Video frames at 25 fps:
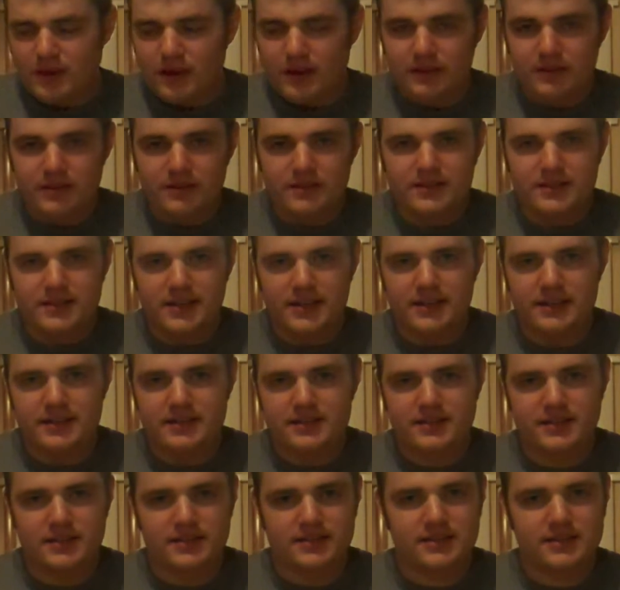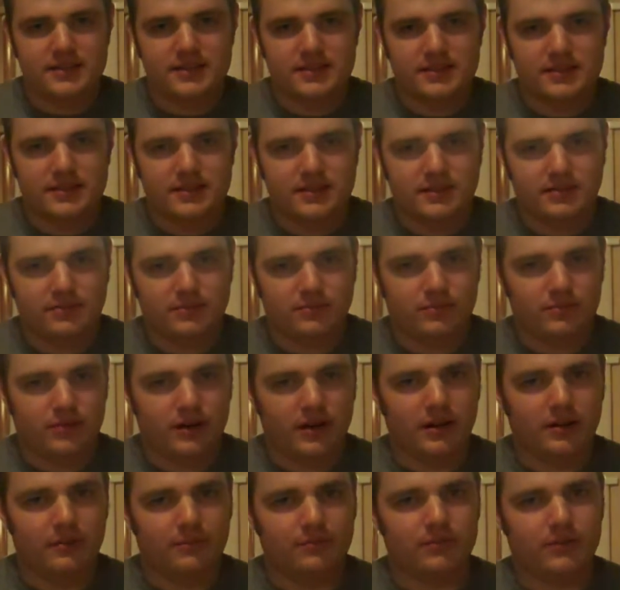The taste, it's
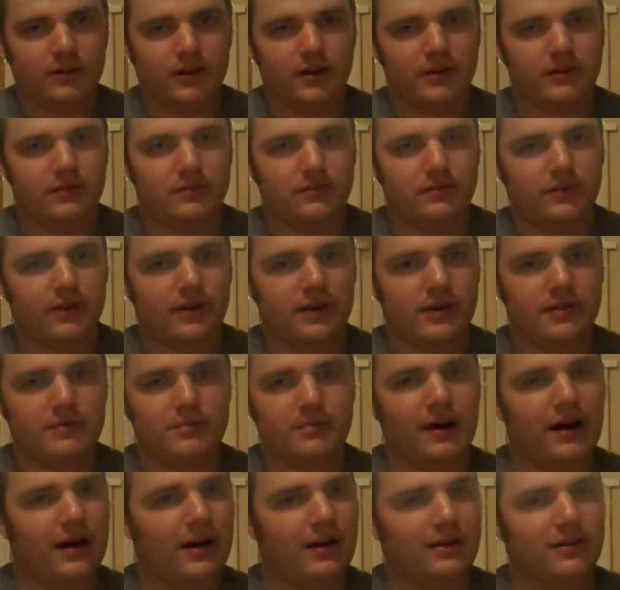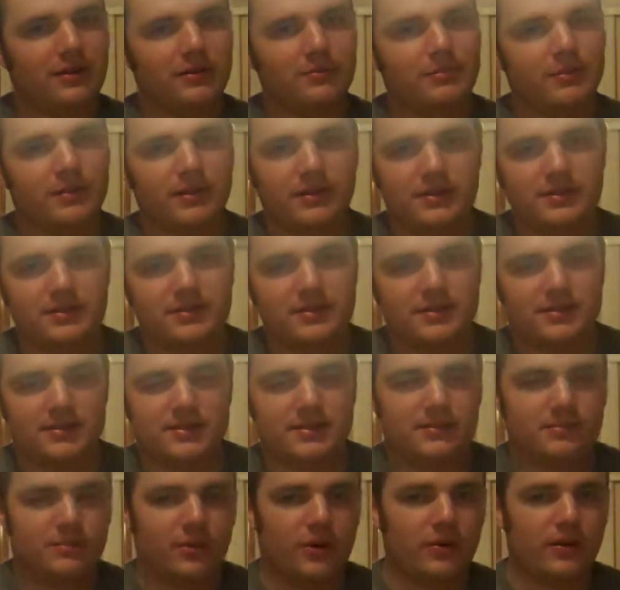right up front, very mild, but it's a
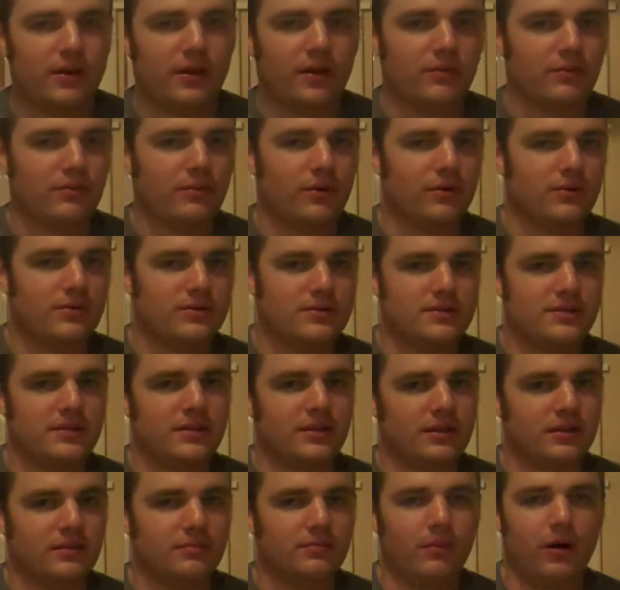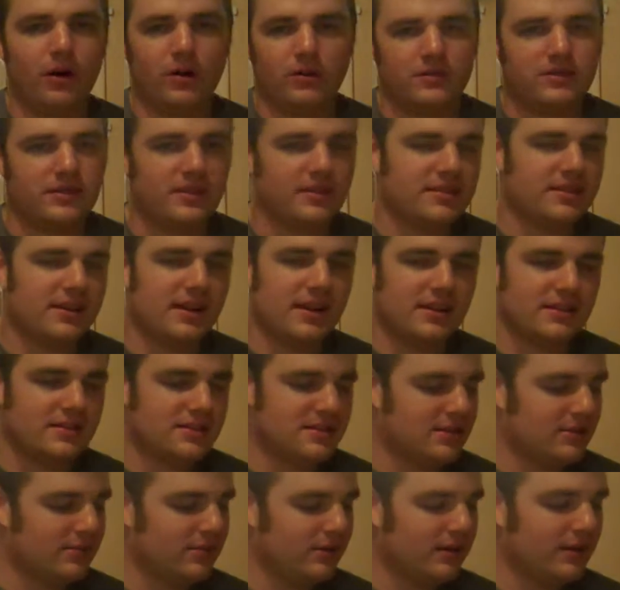smoky, roasted, malty
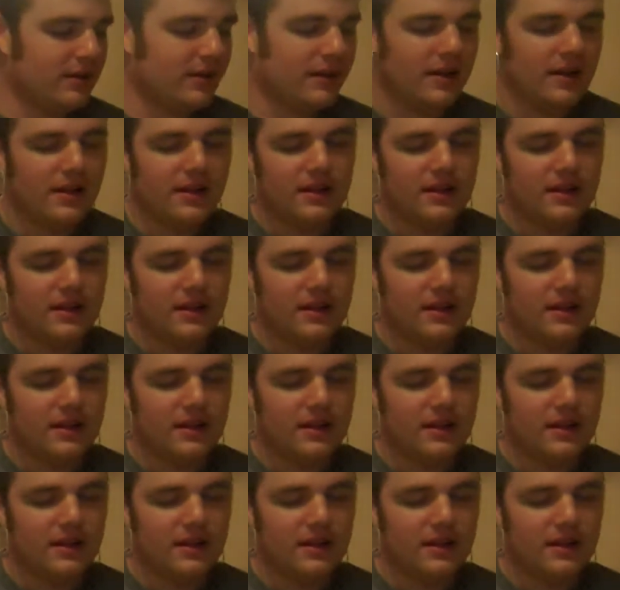taste to it.